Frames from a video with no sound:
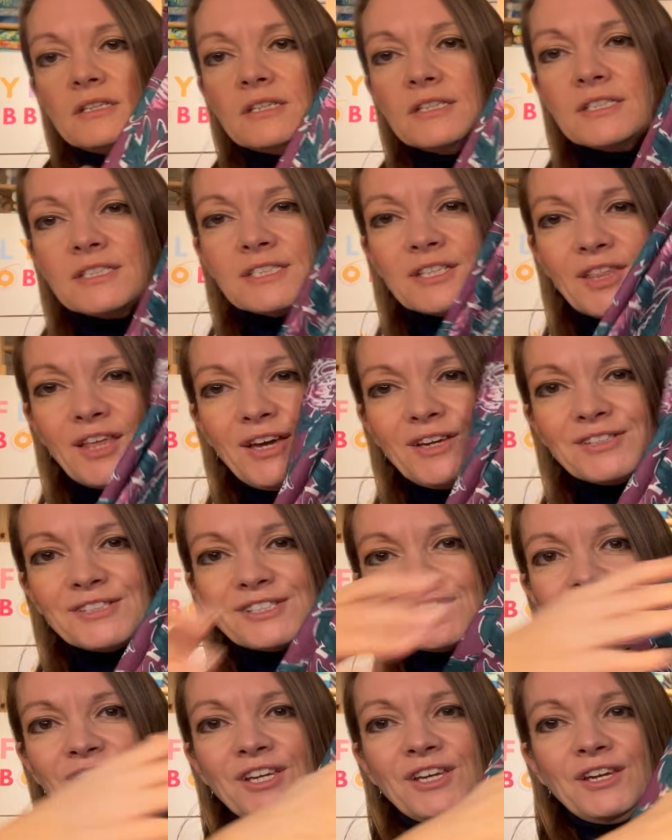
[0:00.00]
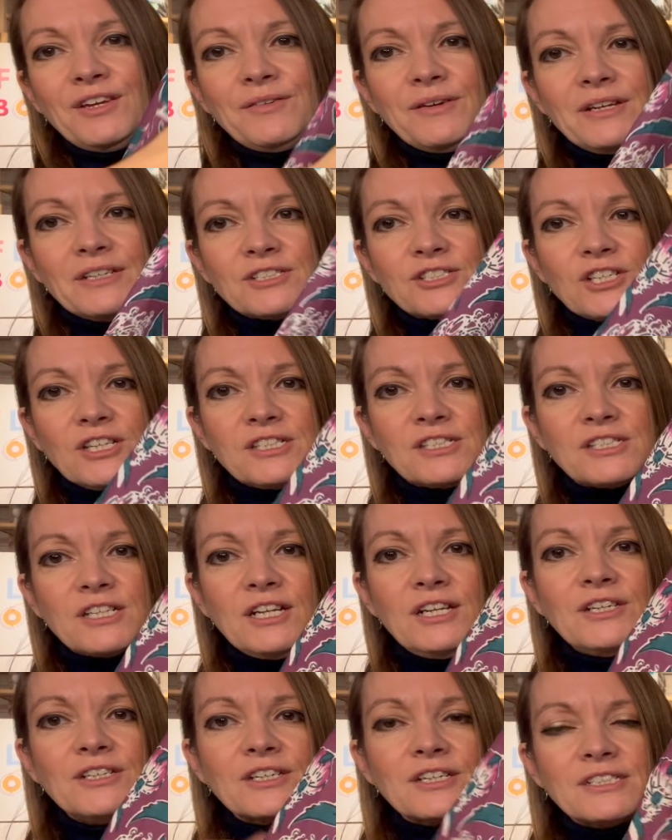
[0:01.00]
do those two
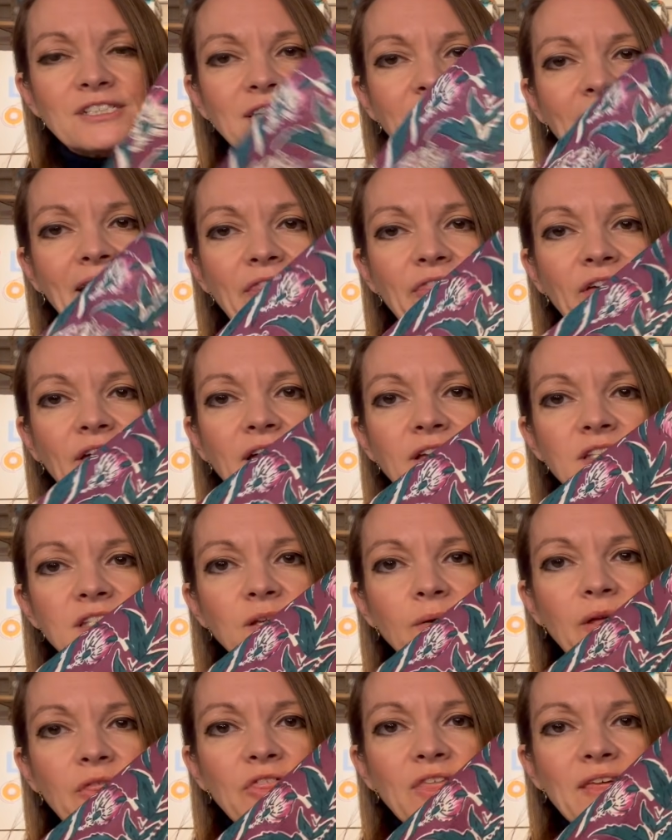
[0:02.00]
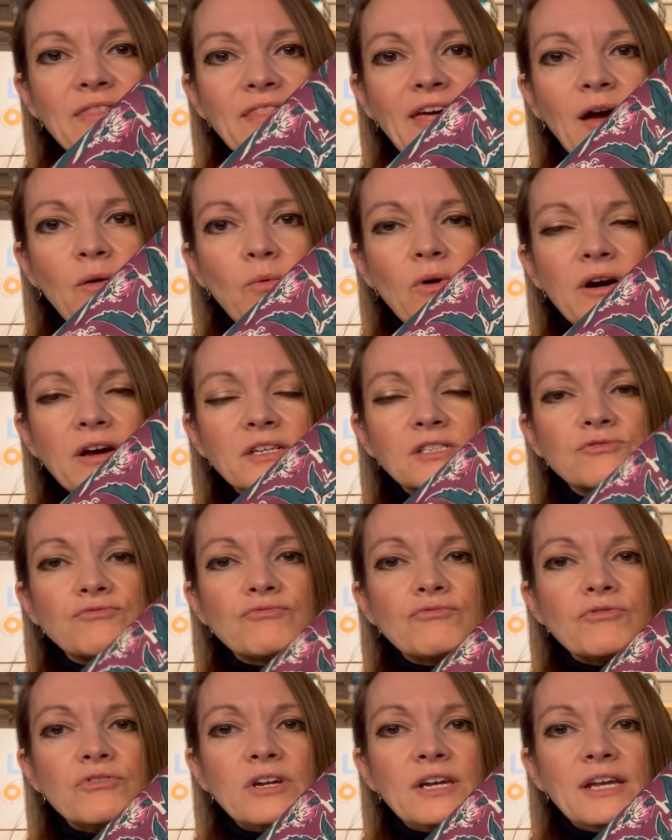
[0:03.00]
just look together. So I think that works
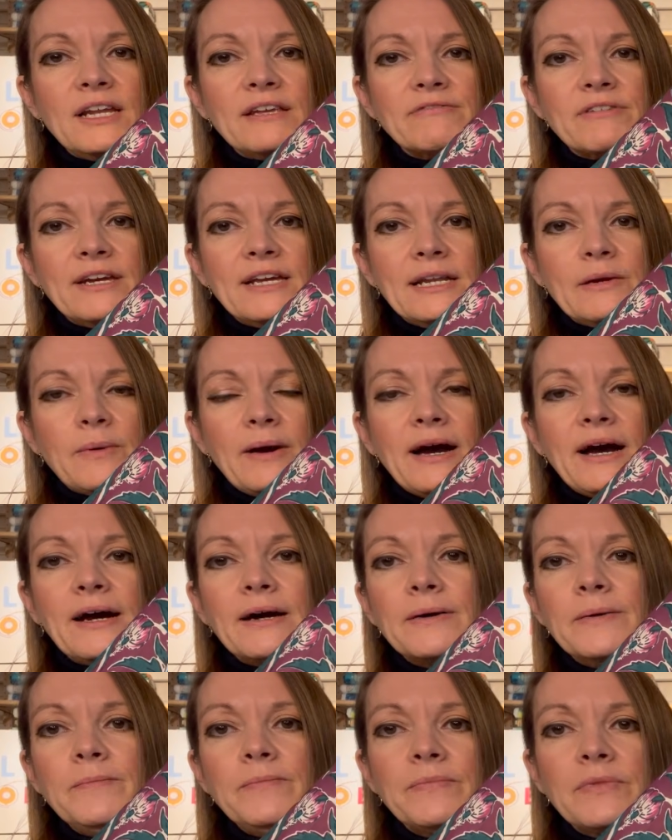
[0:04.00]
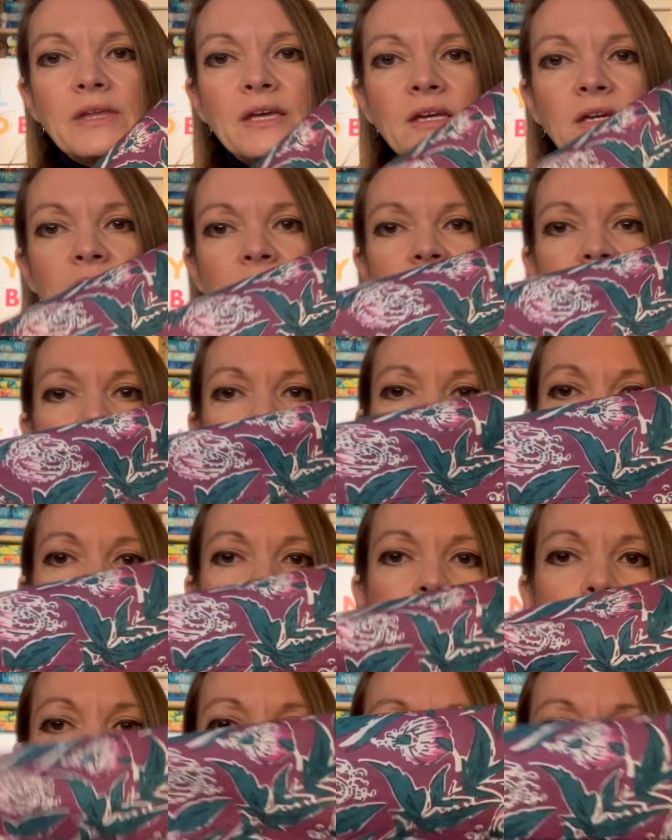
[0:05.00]
really, really well. So if you
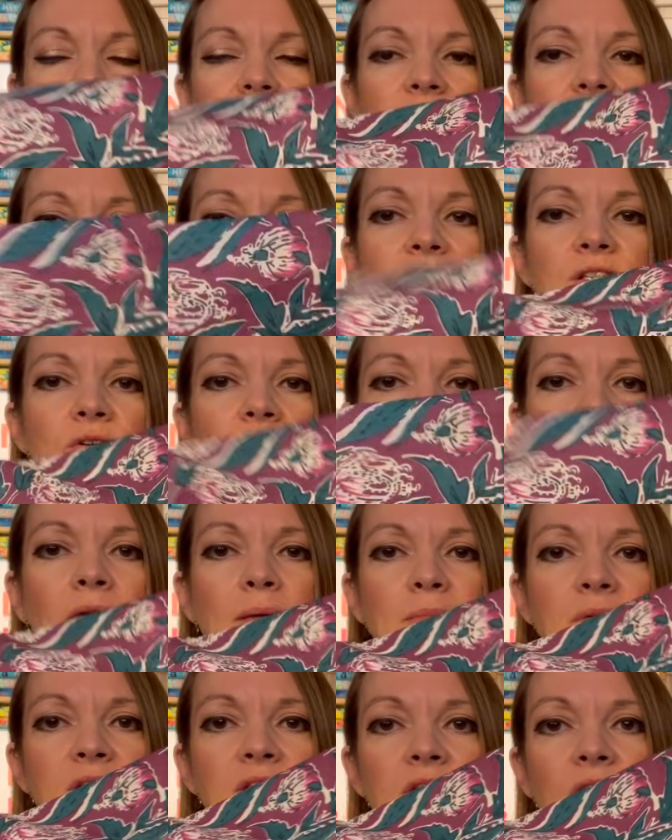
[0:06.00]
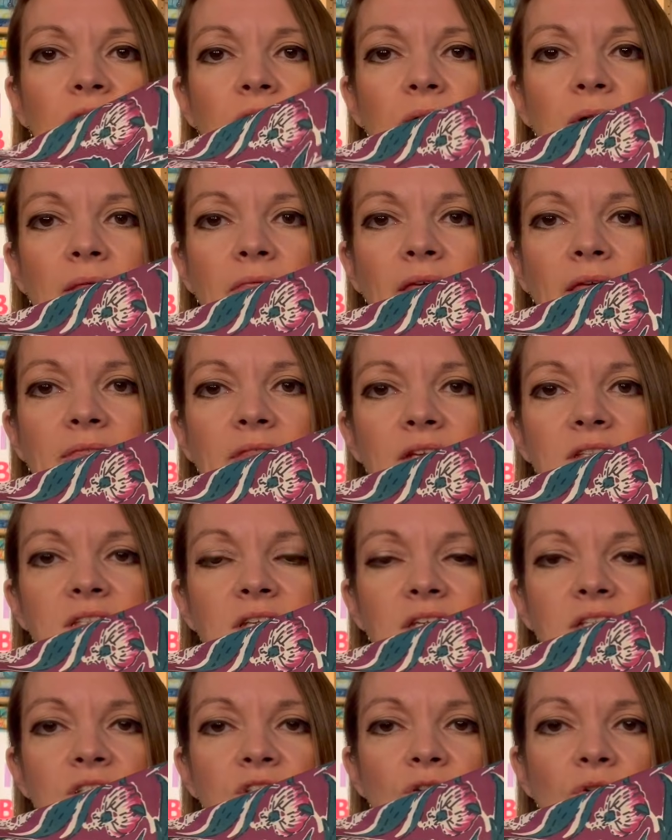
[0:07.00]
can imagine, this is your camisole and then this
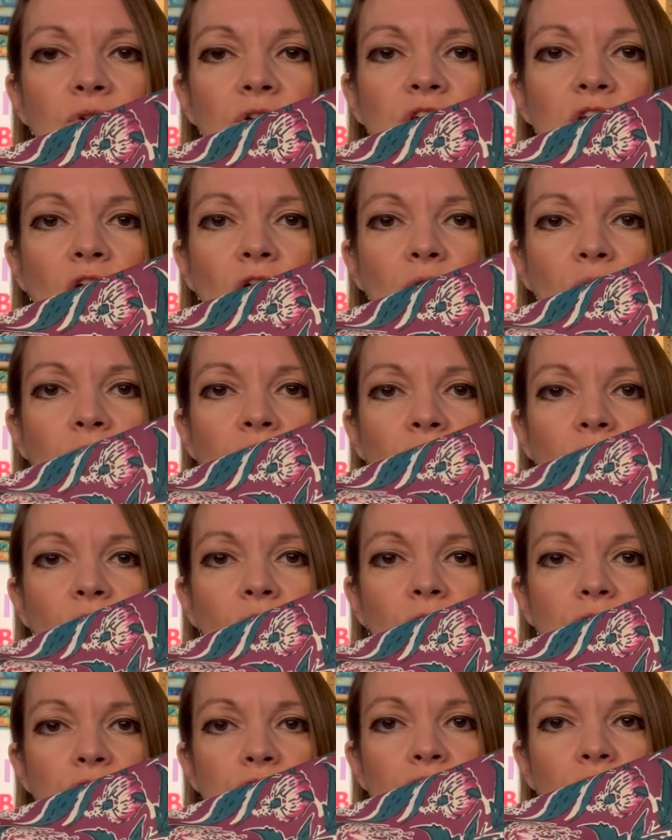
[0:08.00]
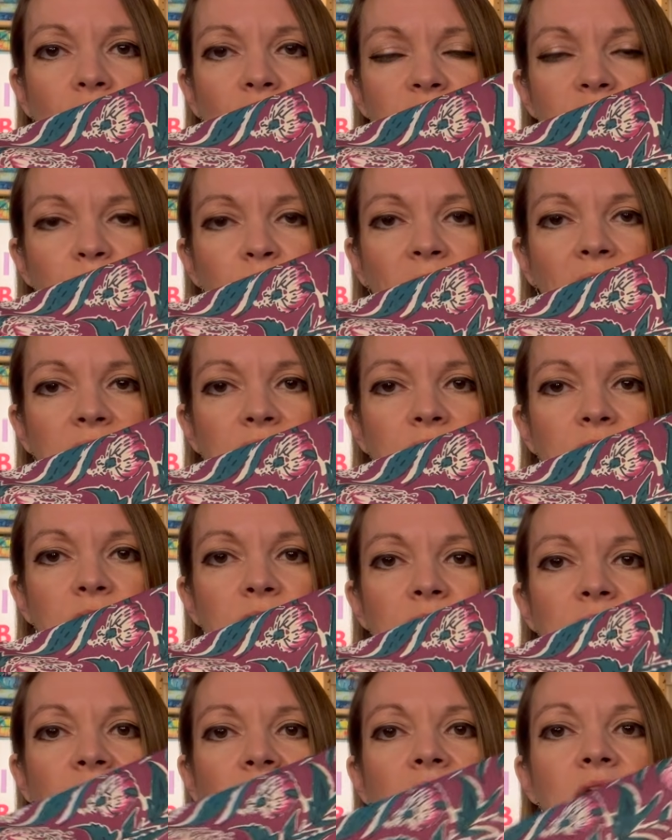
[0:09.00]
is your yoke contrast
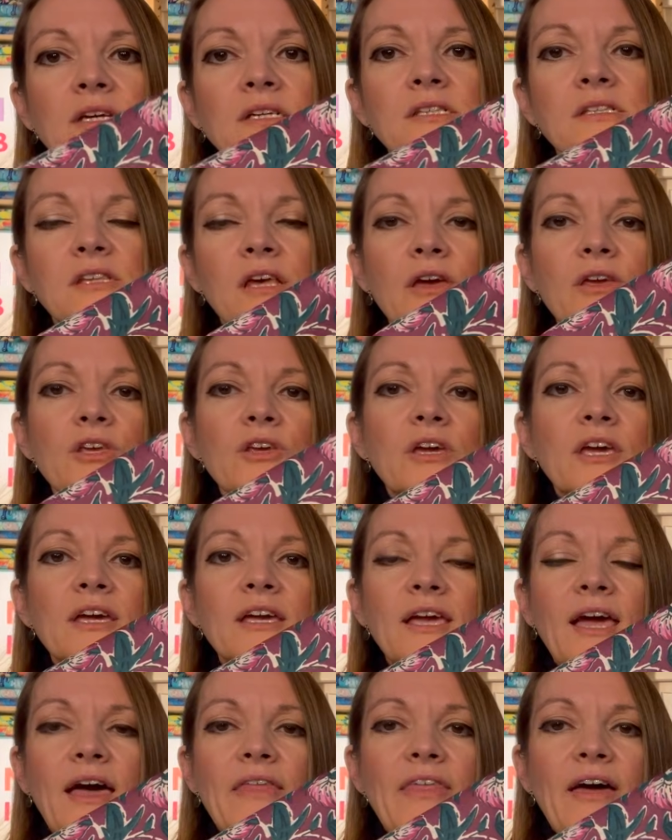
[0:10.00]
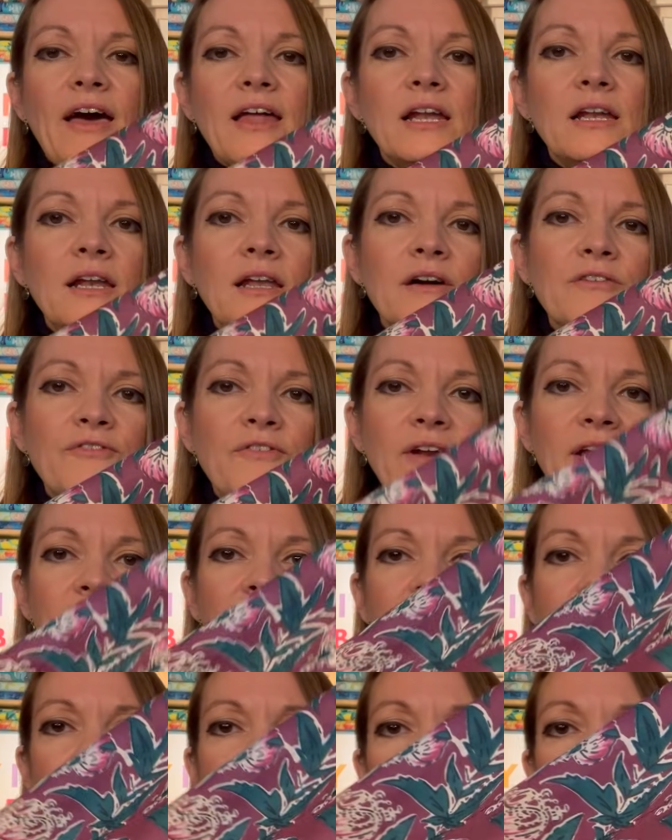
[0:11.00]
panel. So you can get that
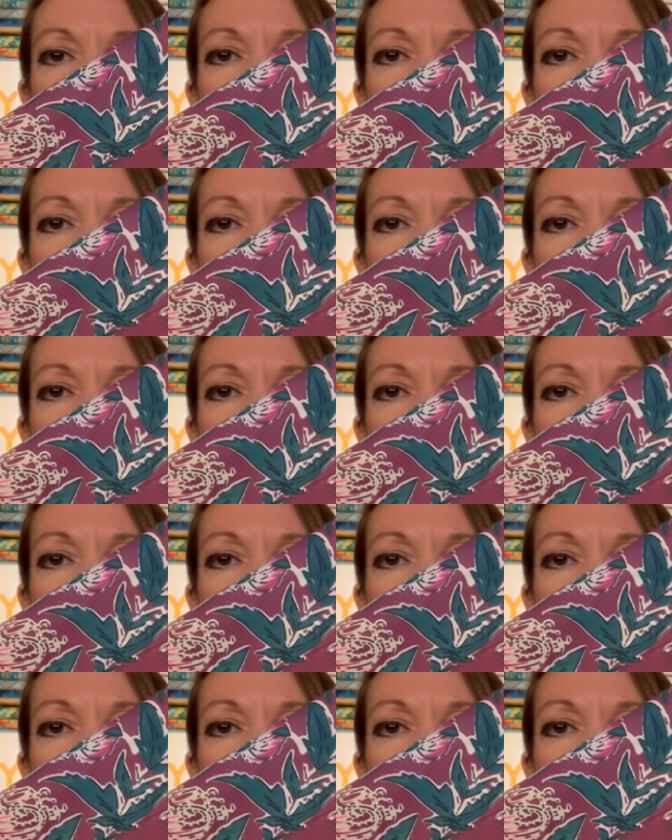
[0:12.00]
lovely